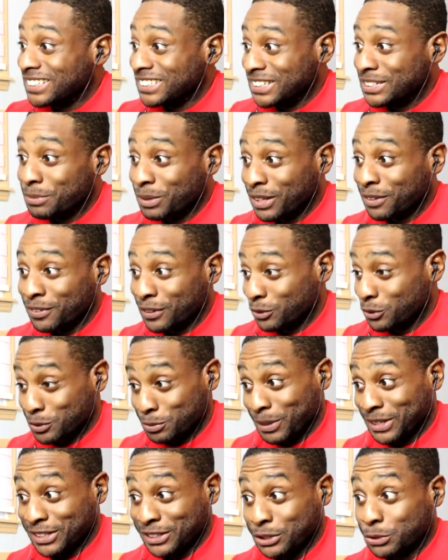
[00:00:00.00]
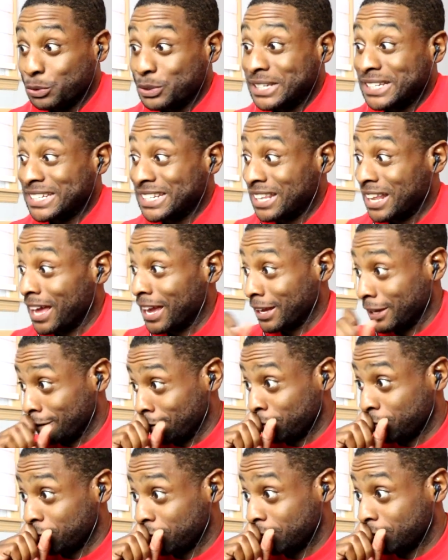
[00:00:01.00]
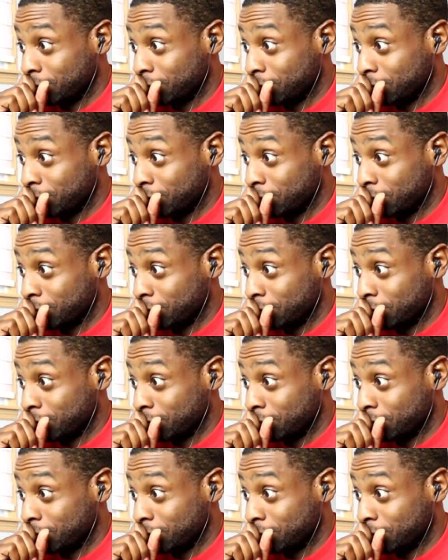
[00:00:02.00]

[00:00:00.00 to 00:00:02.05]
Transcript: this motherfucker was about to lose his life